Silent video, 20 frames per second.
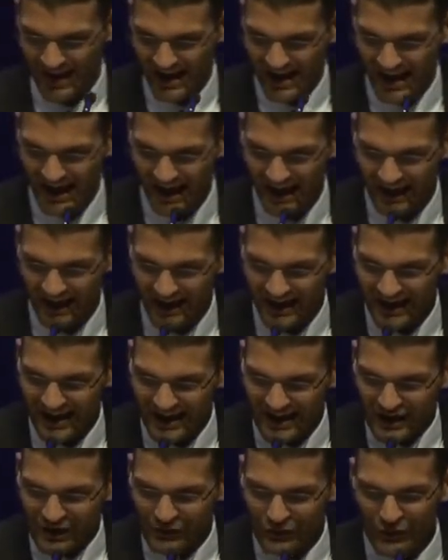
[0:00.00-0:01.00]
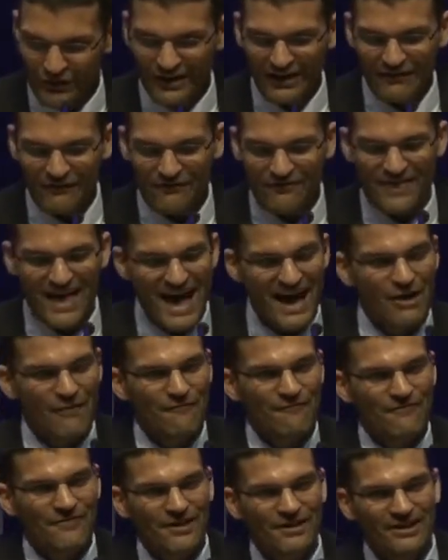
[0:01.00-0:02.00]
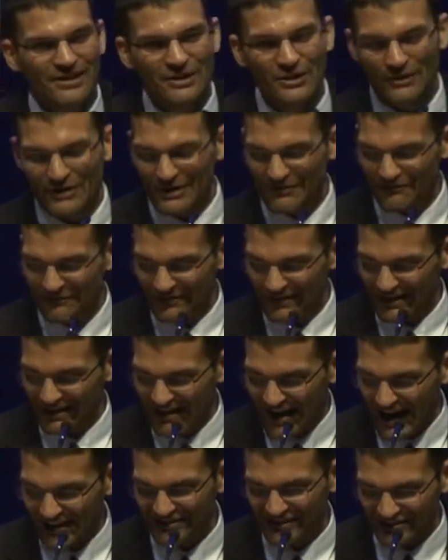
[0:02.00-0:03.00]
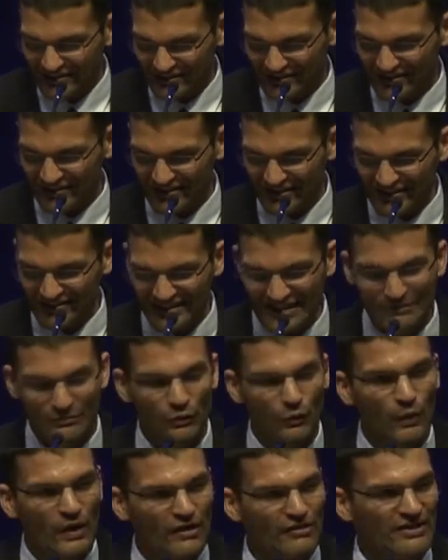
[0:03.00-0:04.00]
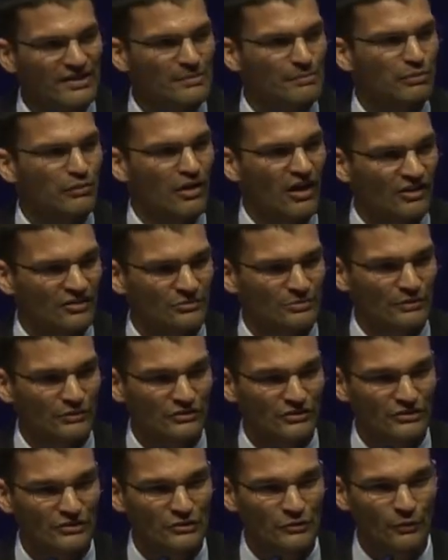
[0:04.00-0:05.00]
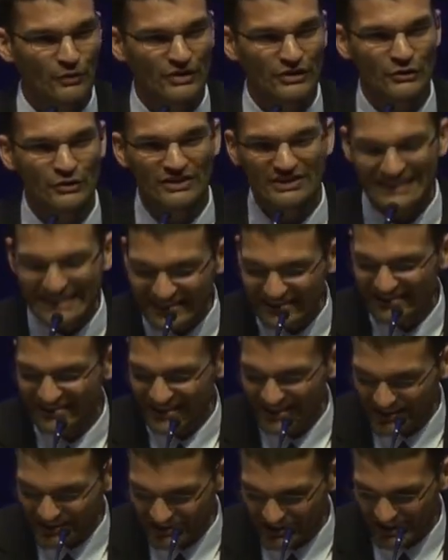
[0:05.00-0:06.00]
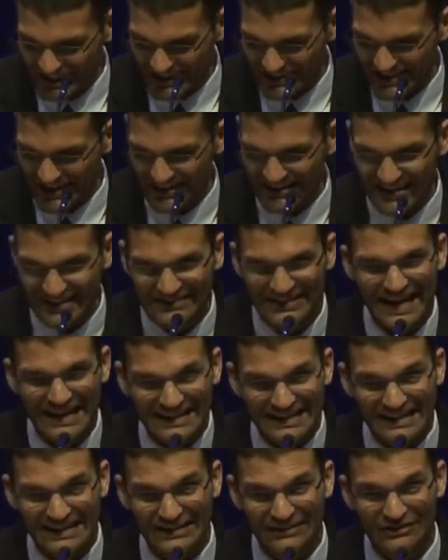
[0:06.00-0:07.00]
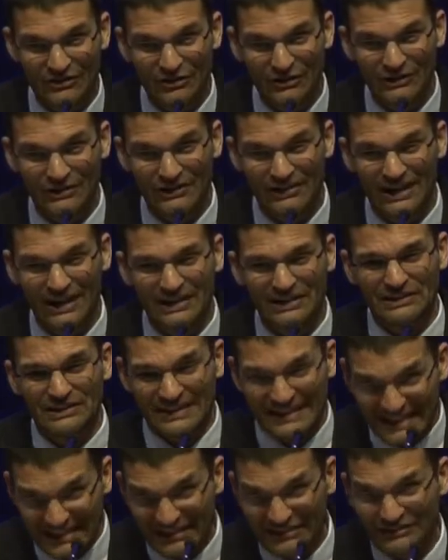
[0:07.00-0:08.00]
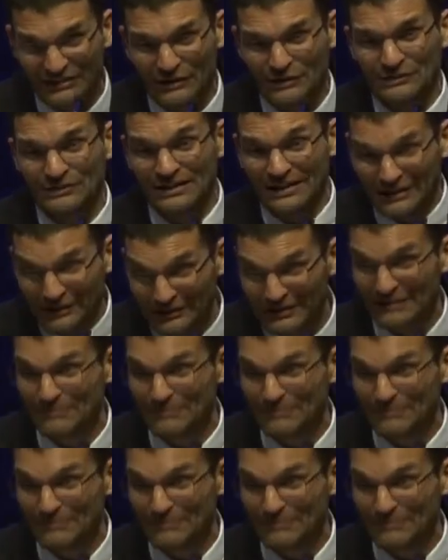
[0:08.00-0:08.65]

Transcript: Uh, so if that, if, you know, if God's existence seems weird and implausible to you, would you at least concede that these ideas are at least a little